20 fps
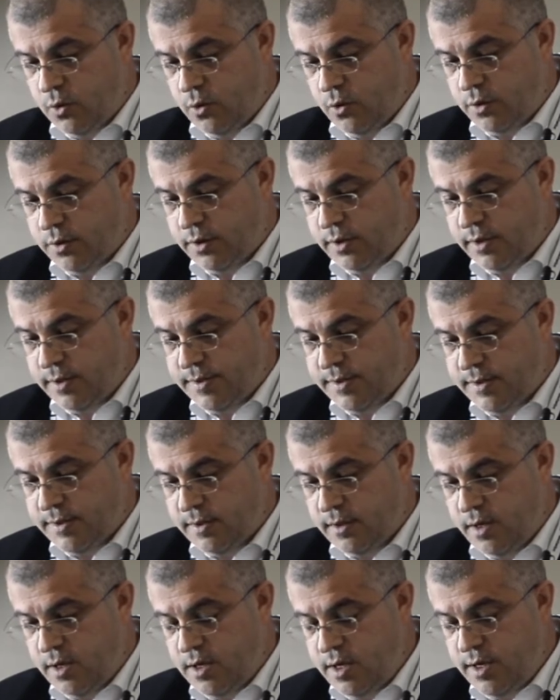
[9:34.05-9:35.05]

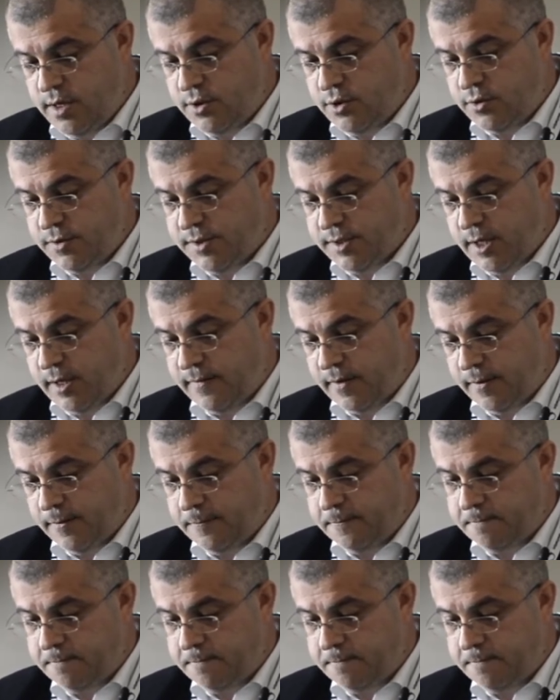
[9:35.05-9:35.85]
Ordinis in issue 7.